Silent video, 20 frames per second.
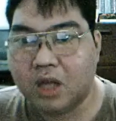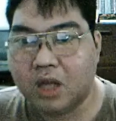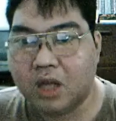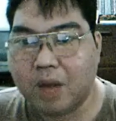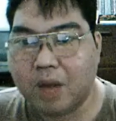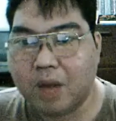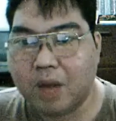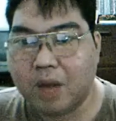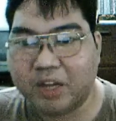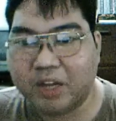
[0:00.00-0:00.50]
A
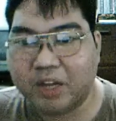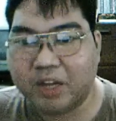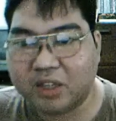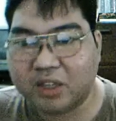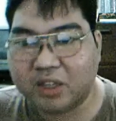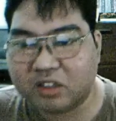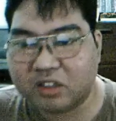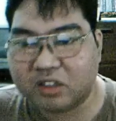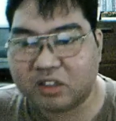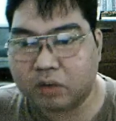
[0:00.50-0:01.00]
medical
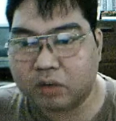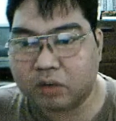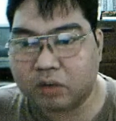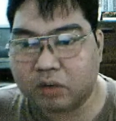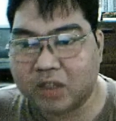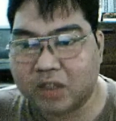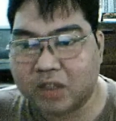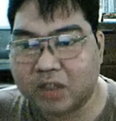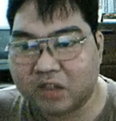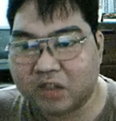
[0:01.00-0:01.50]
practitioner will
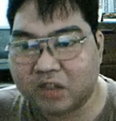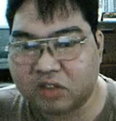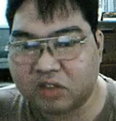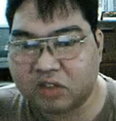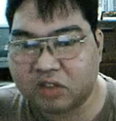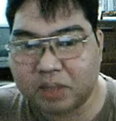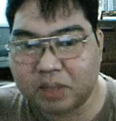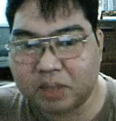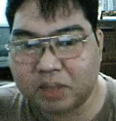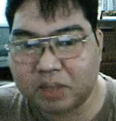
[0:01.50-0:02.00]
diagnose on
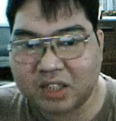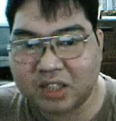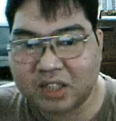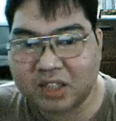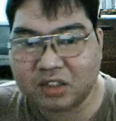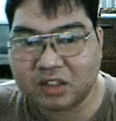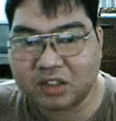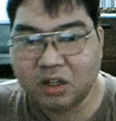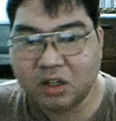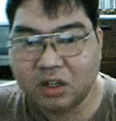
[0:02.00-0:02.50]
the
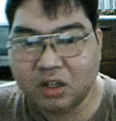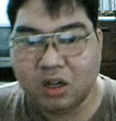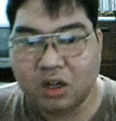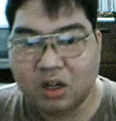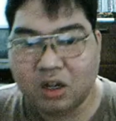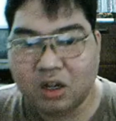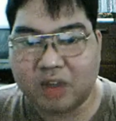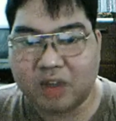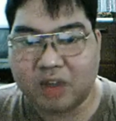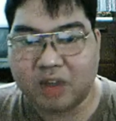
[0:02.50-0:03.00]
basis
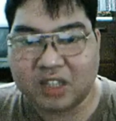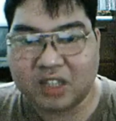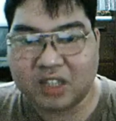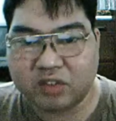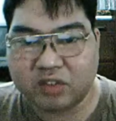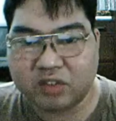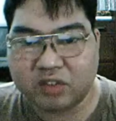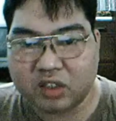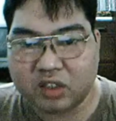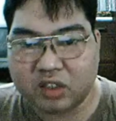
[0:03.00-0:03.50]
of the test
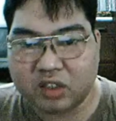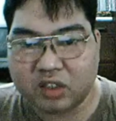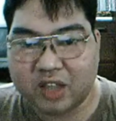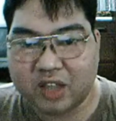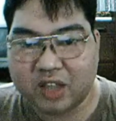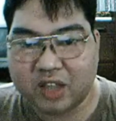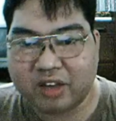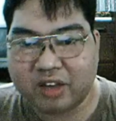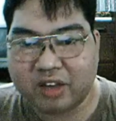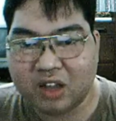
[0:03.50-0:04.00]
results and
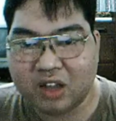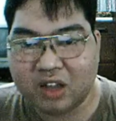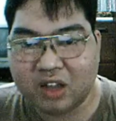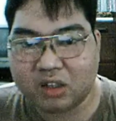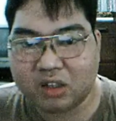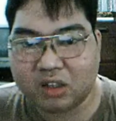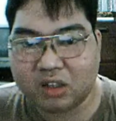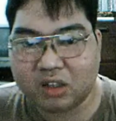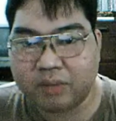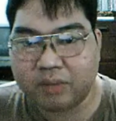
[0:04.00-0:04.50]
the child's
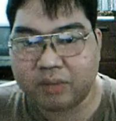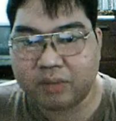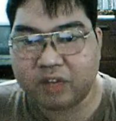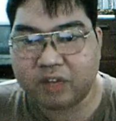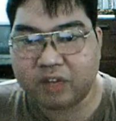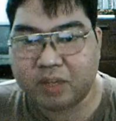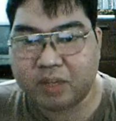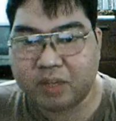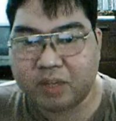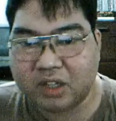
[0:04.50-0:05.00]

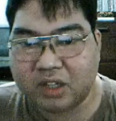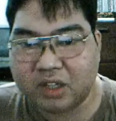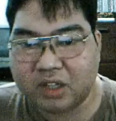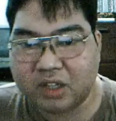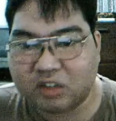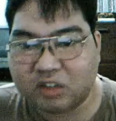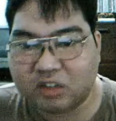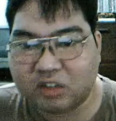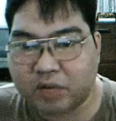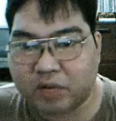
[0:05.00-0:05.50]
developmental
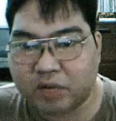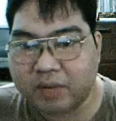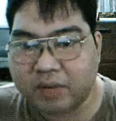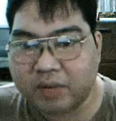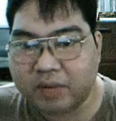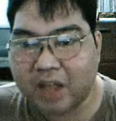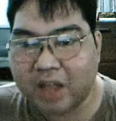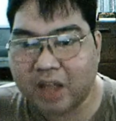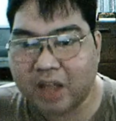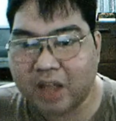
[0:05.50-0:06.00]
history
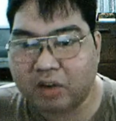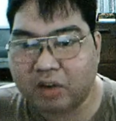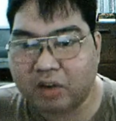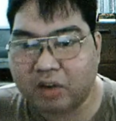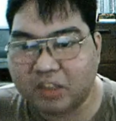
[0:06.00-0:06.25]
and current